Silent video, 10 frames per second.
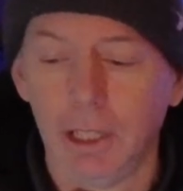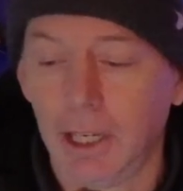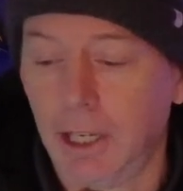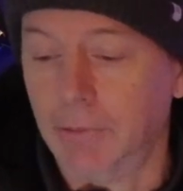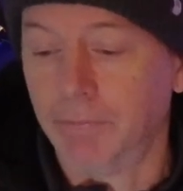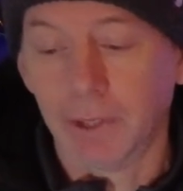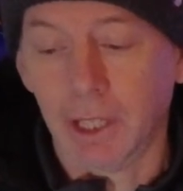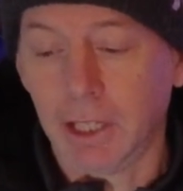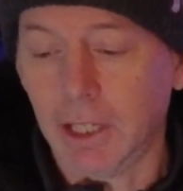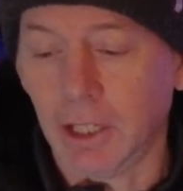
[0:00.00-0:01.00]
And
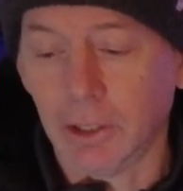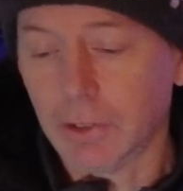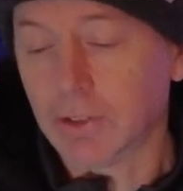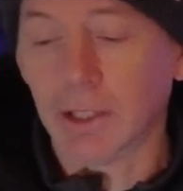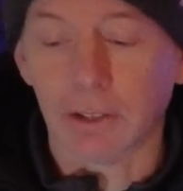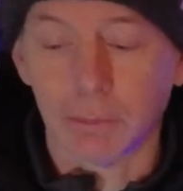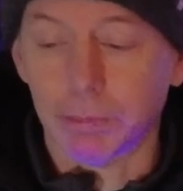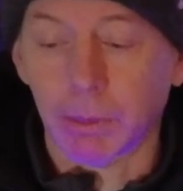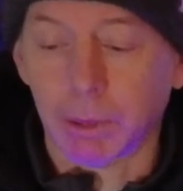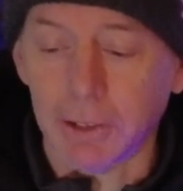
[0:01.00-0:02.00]
again, it looks like the,
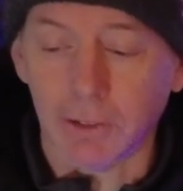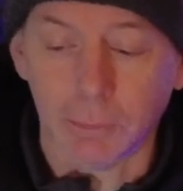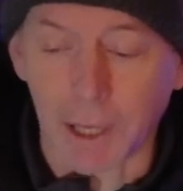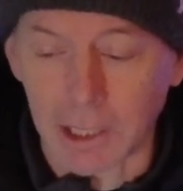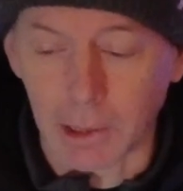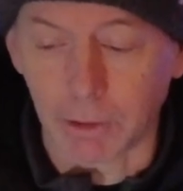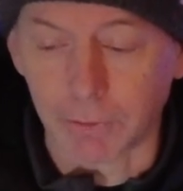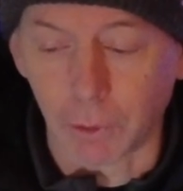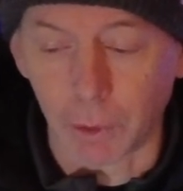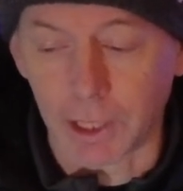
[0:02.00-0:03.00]
the price is back up to
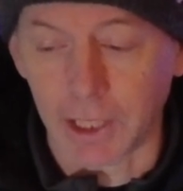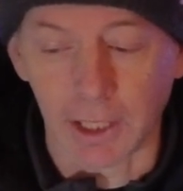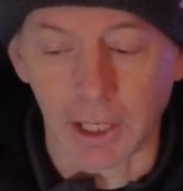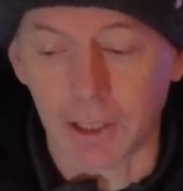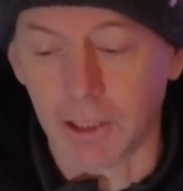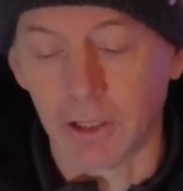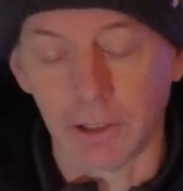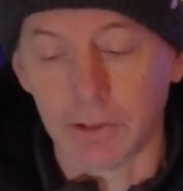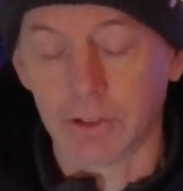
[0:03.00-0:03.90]
4.99 here.